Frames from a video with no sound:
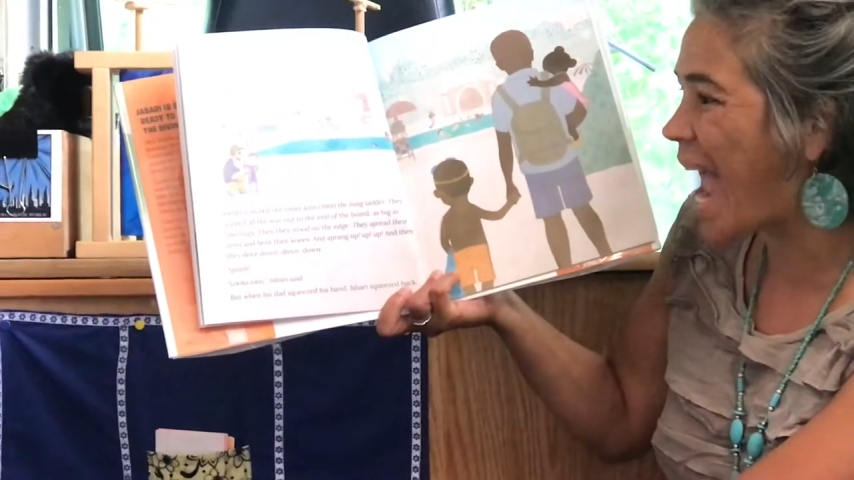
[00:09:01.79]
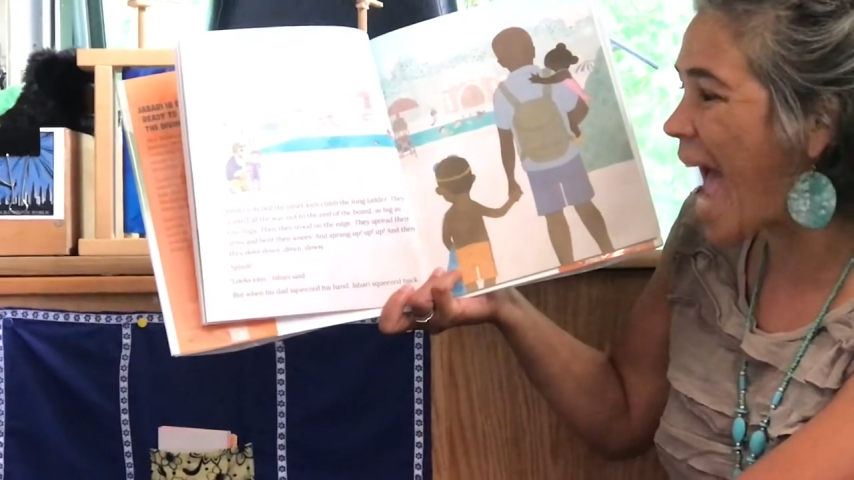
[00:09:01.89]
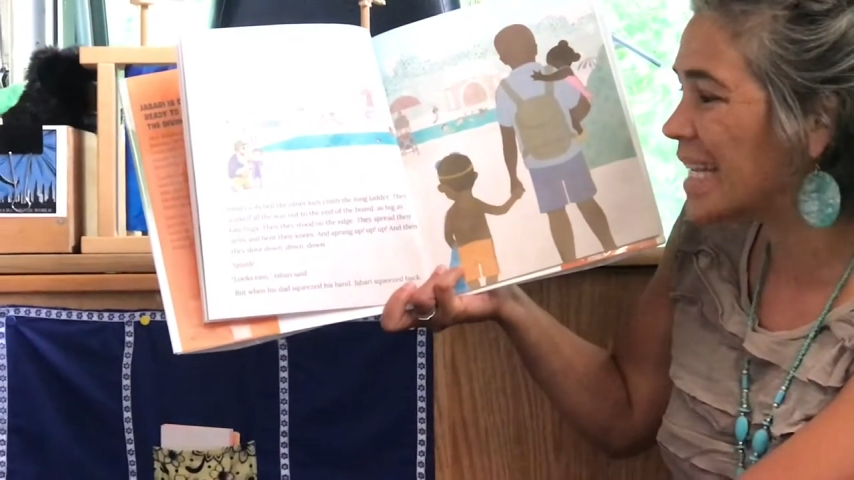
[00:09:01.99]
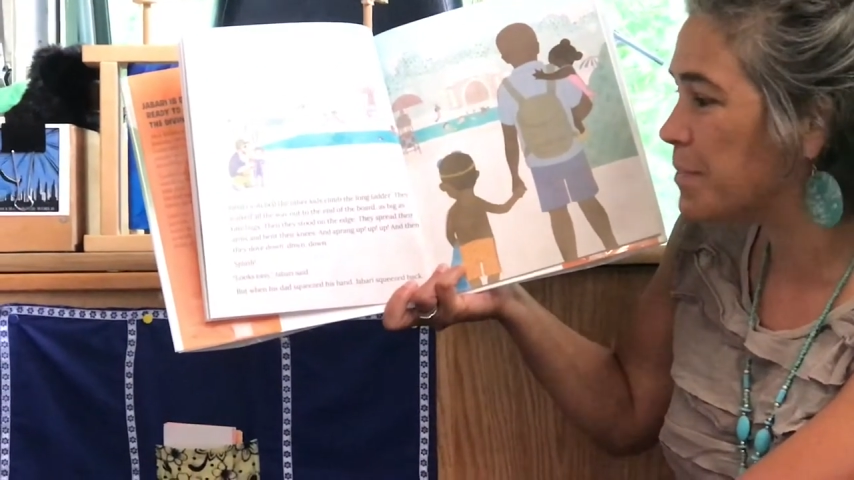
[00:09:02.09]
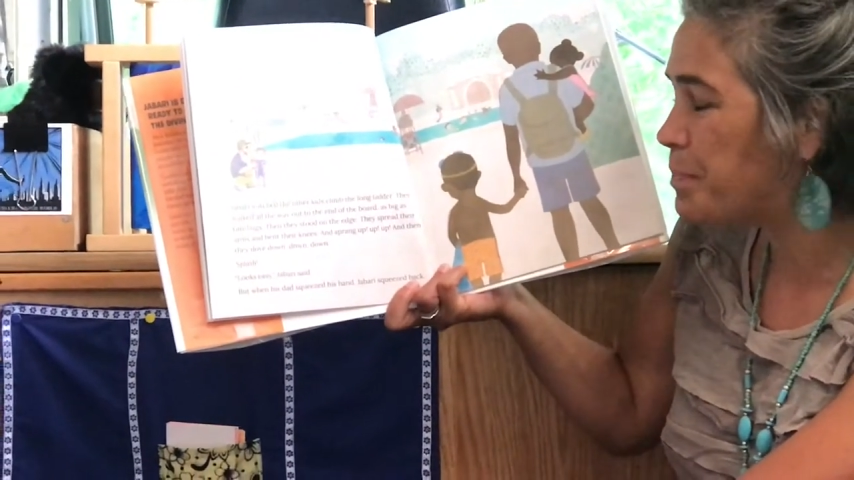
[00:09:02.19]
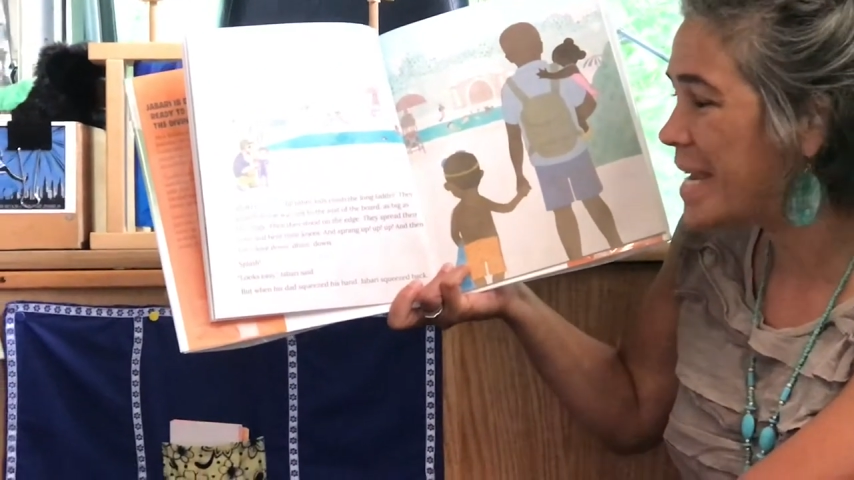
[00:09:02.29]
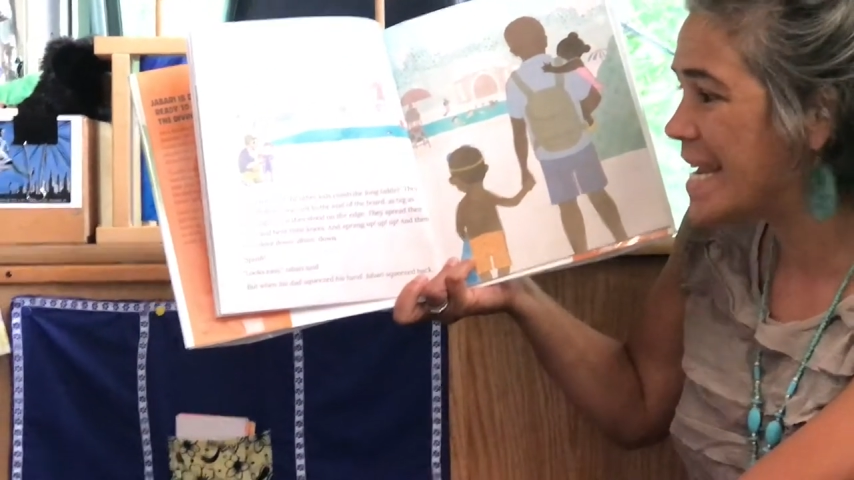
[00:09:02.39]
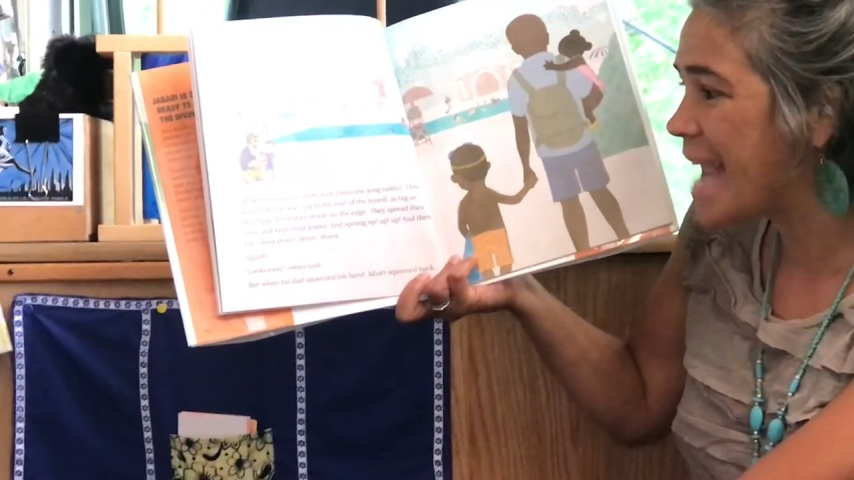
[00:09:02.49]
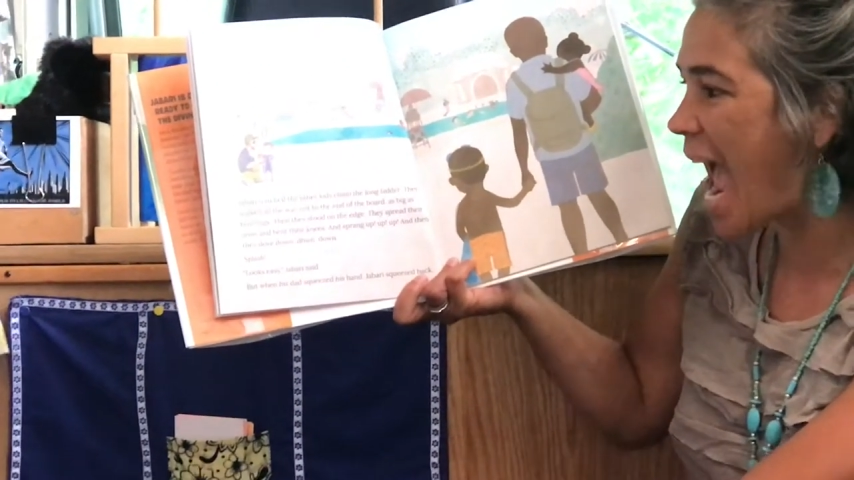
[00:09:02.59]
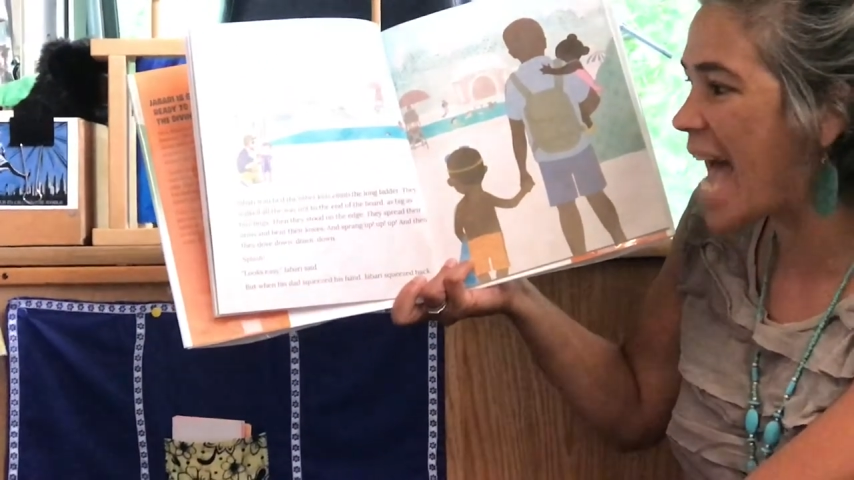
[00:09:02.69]
as
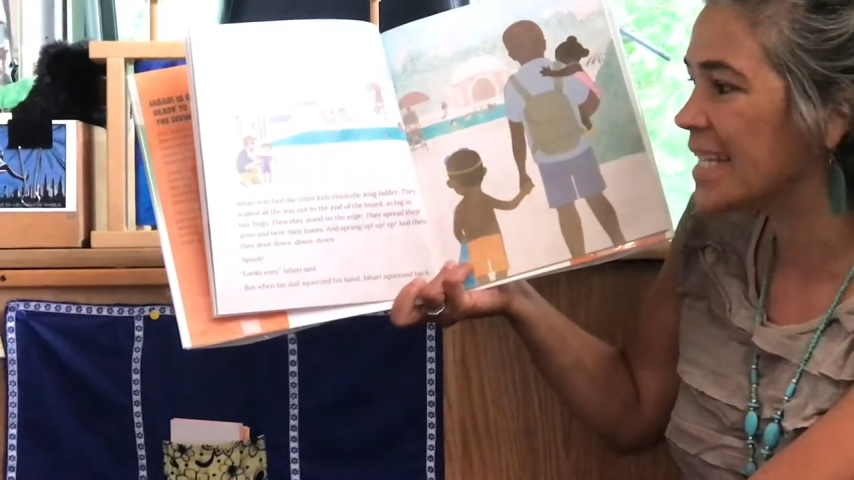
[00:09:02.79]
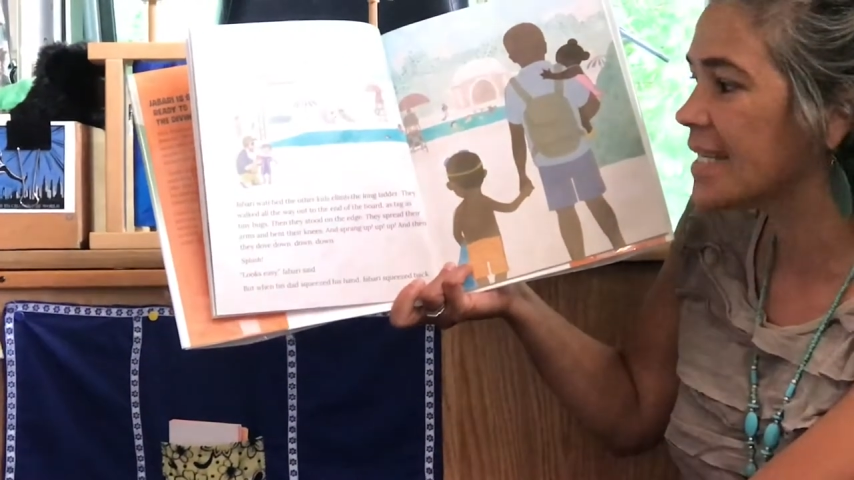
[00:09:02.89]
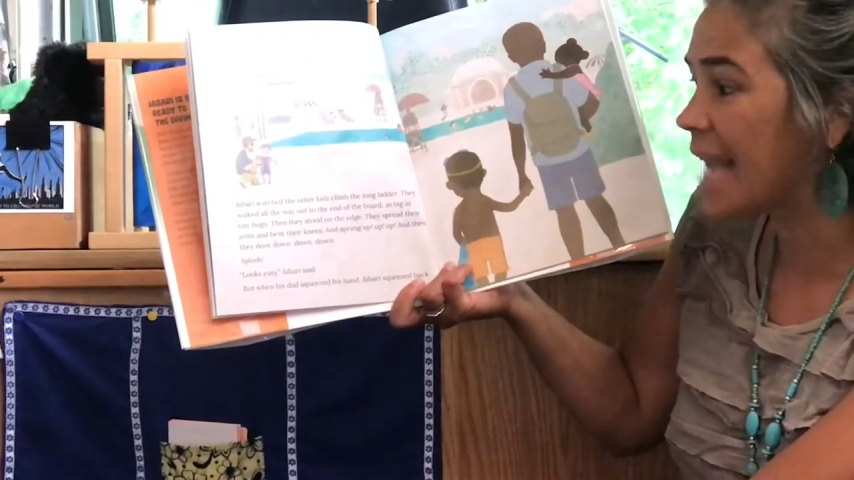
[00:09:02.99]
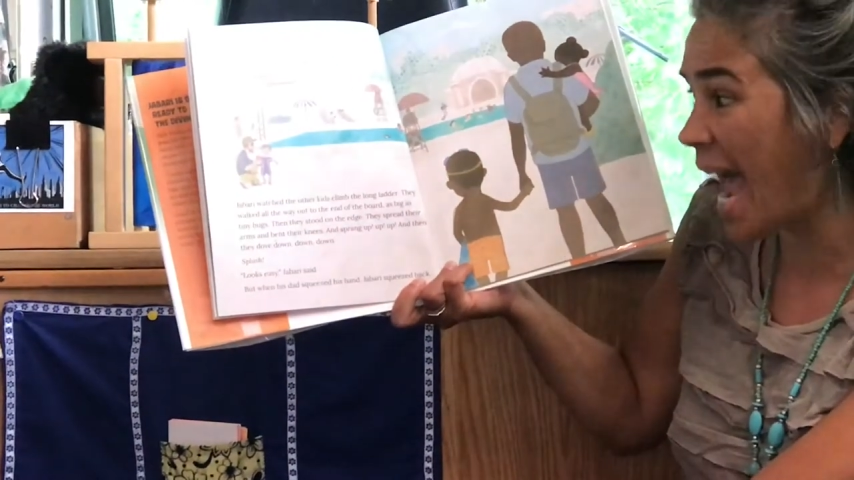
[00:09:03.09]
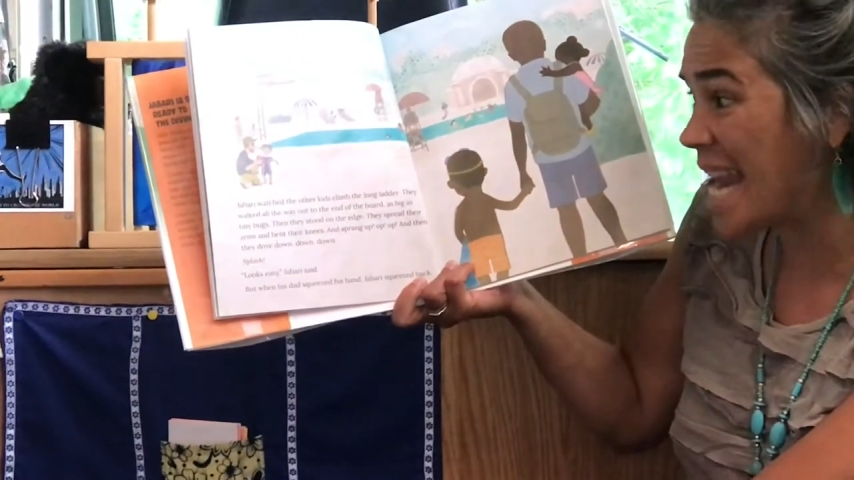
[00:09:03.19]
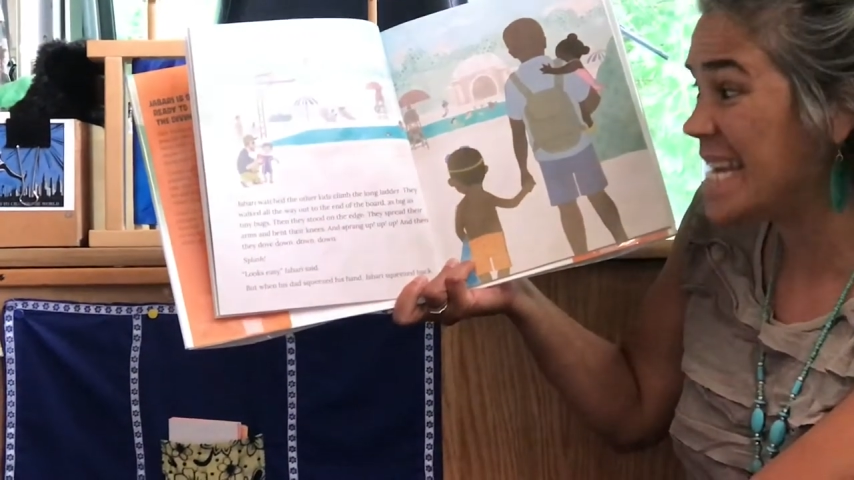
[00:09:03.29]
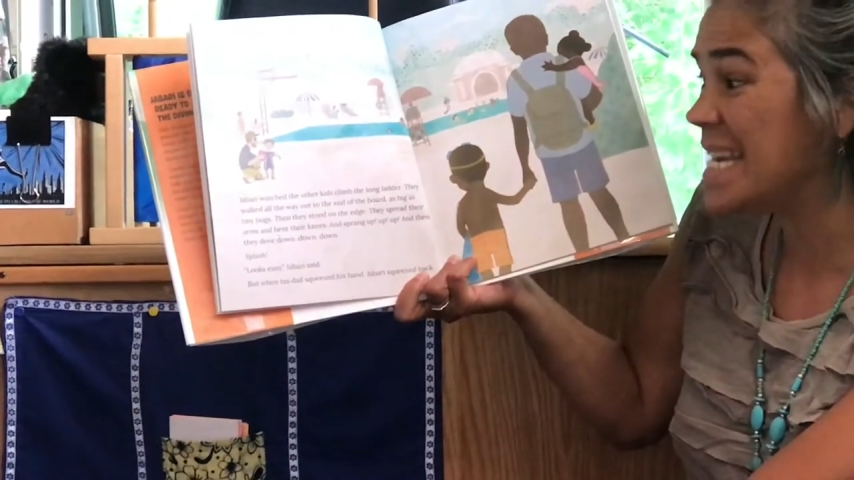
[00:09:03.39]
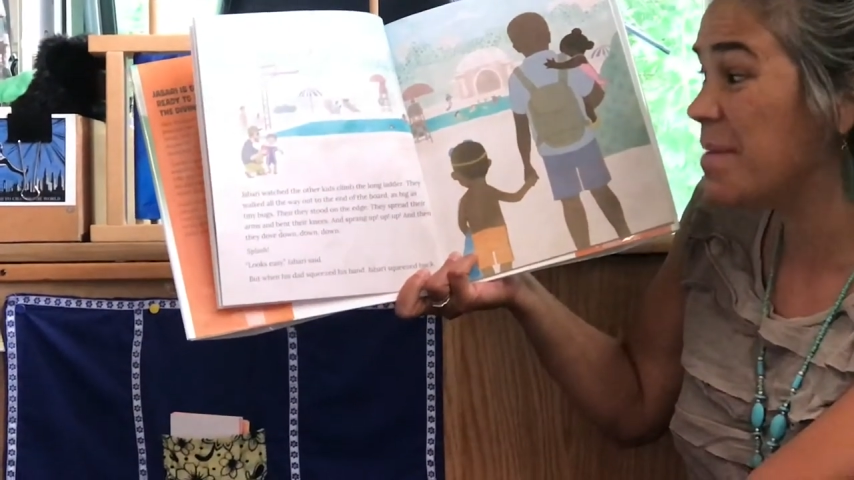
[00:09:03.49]
big as tiny